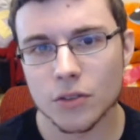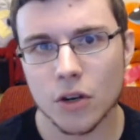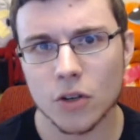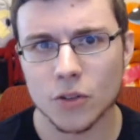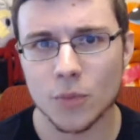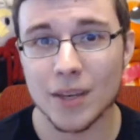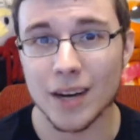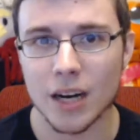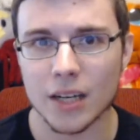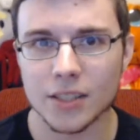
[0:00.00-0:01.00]
Also, be
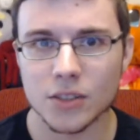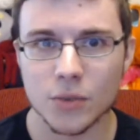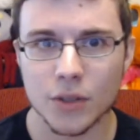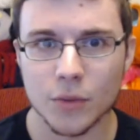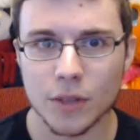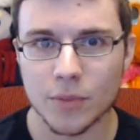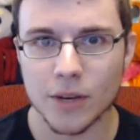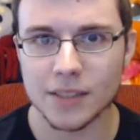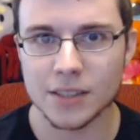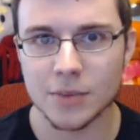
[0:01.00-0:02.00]
honest with what the price is,